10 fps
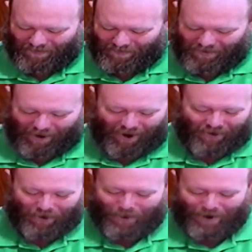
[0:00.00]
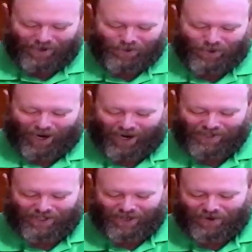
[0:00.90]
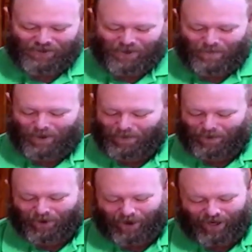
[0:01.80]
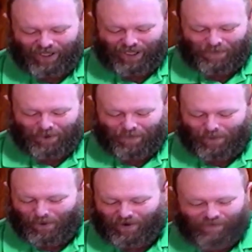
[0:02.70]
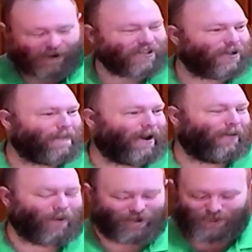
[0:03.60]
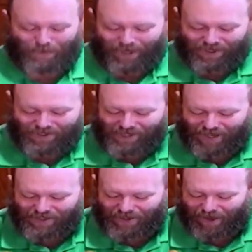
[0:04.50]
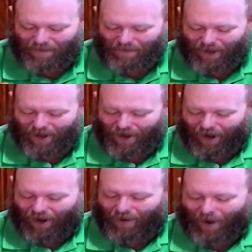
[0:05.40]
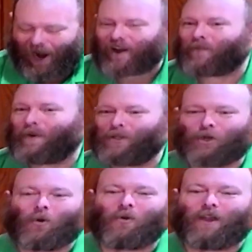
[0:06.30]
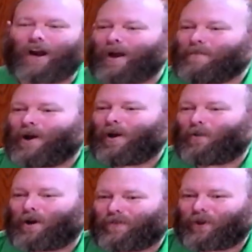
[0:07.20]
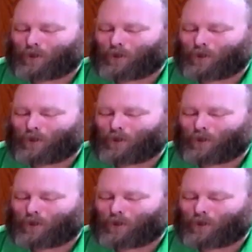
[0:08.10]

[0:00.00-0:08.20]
Now, I don't know about you guys. I know some people are great at keeping a poker face no matter what is being said to them. I have been told that I am not one of those